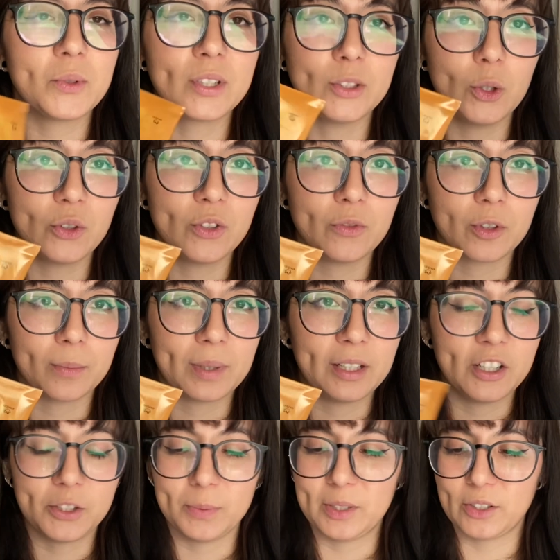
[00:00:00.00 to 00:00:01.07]
a lotion from my
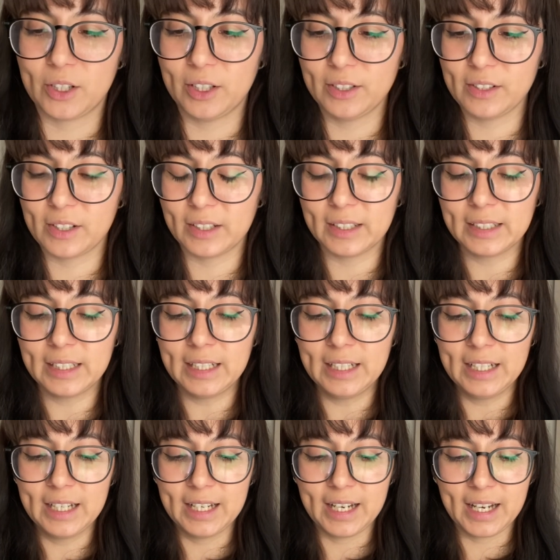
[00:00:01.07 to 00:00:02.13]
husband's aunt,
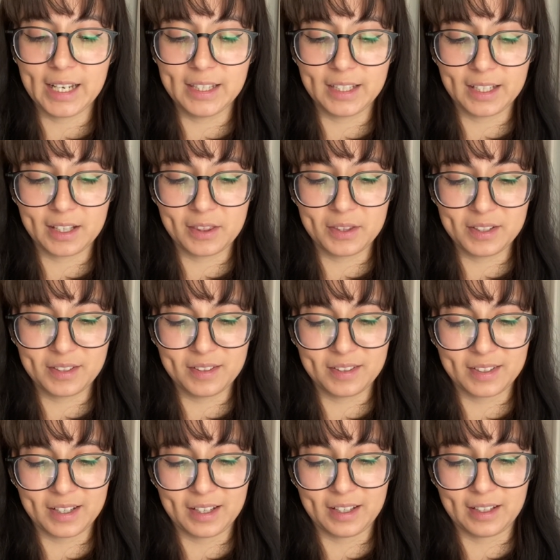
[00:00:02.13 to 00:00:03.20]
and then this is
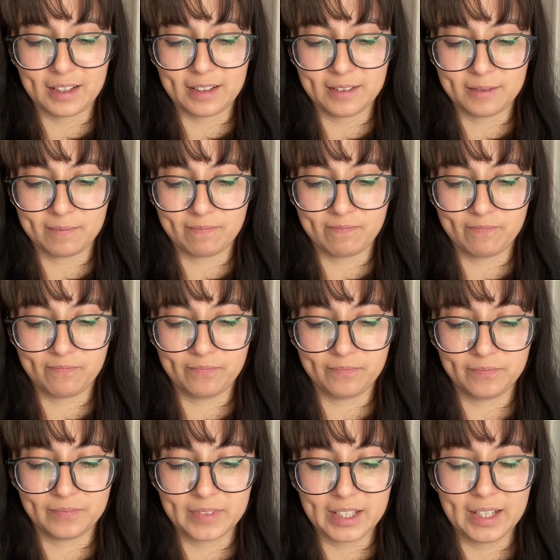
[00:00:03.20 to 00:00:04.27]
a
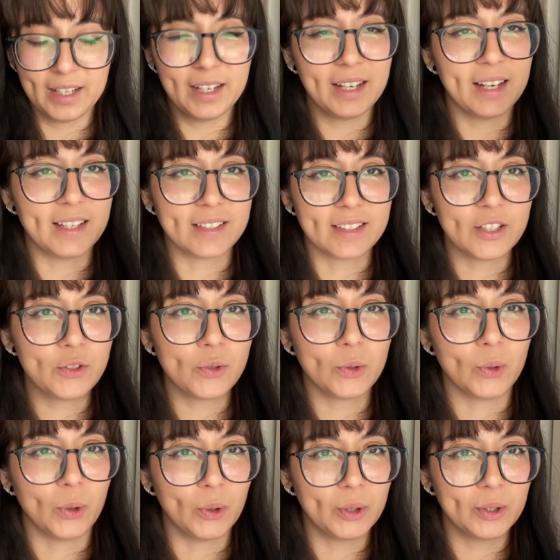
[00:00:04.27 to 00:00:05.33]
essential
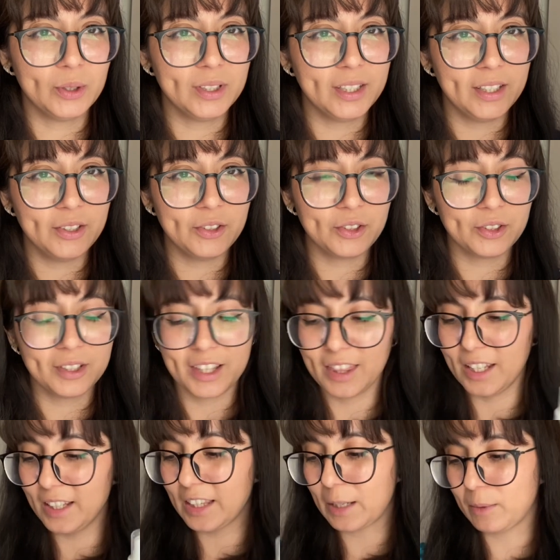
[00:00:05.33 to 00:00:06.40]
oil-ish
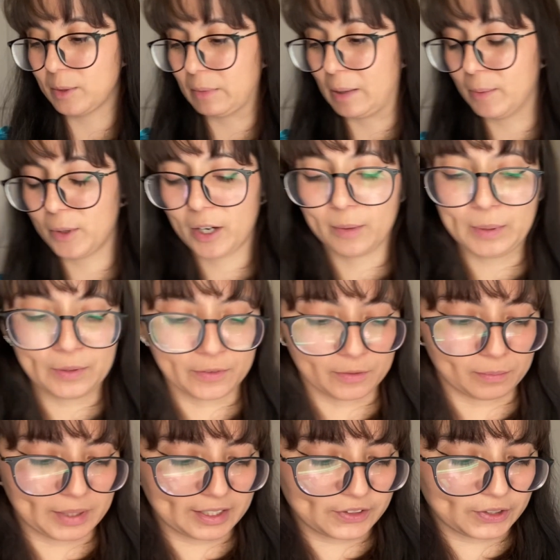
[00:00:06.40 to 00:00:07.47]
thing that my mom got me from
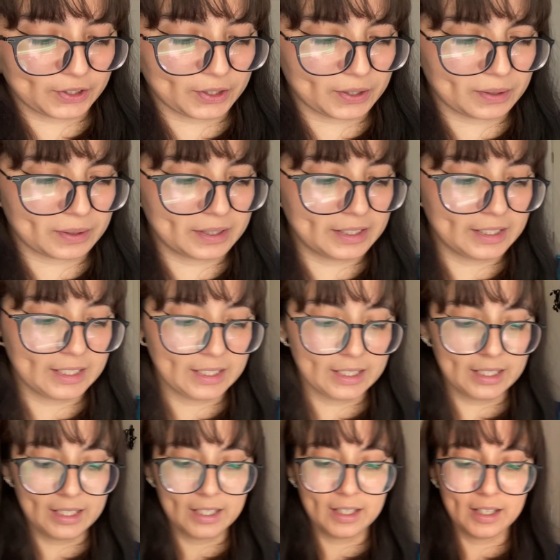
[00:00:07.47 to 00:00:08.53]
Mexico.
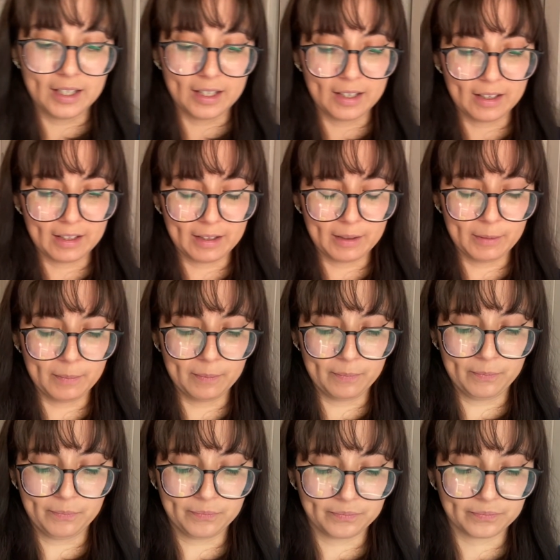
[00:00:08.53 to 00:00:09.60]

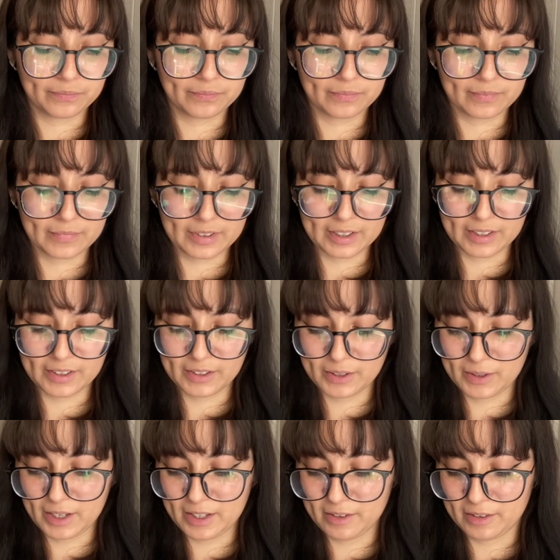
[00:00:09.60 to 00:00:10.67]
So
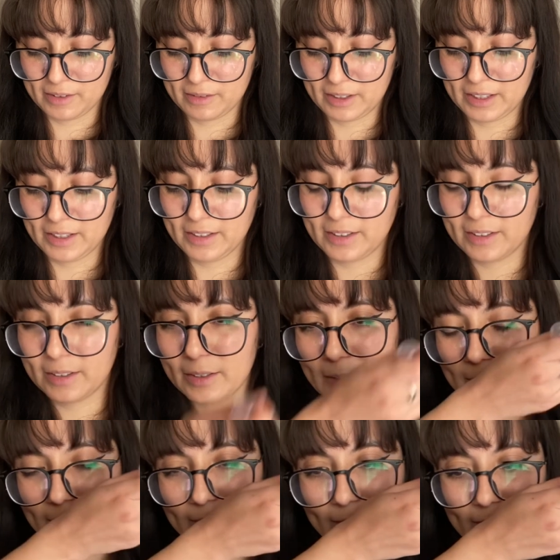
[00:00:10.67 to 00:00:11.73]
I don't know, I guess
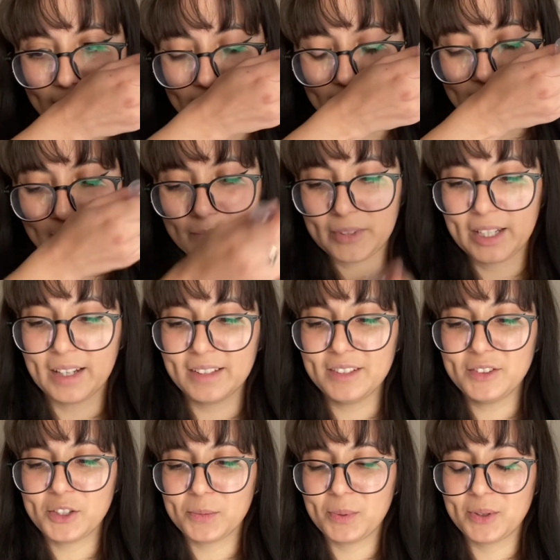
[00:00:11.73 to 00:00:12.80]
it's
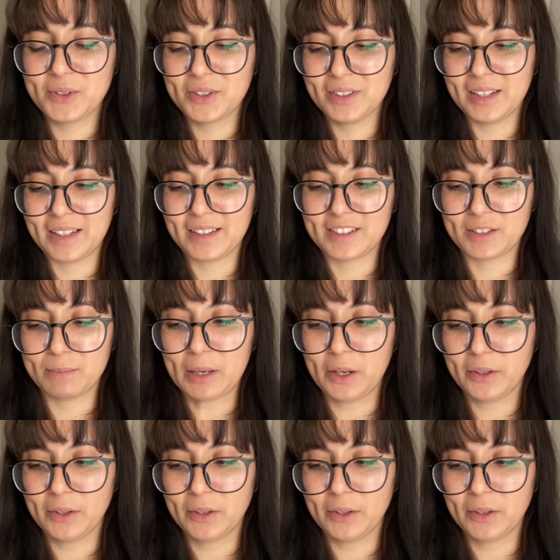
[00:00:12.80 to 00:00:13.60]
supposed to like smell